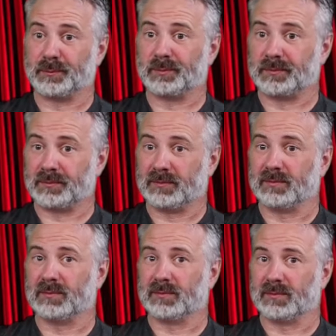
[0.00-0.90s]

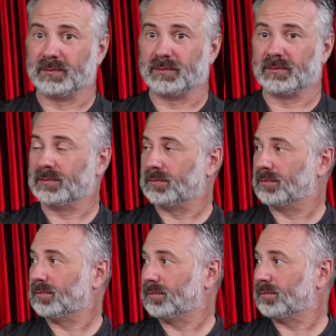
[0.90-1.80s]

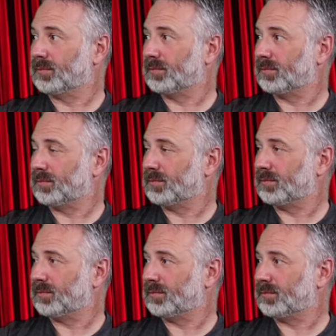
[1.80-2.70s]

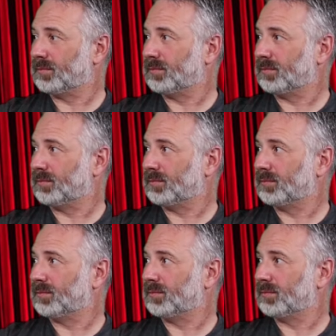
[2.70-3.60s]

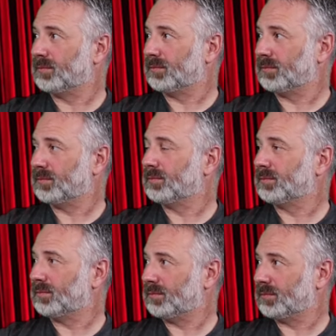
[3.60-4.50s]

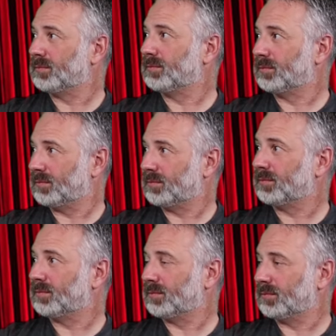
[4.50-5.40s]

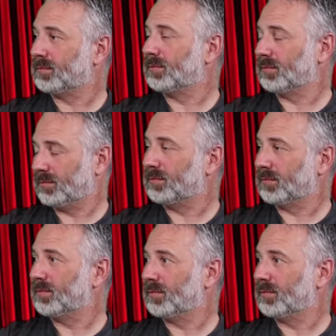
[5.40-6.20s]
(not speaking)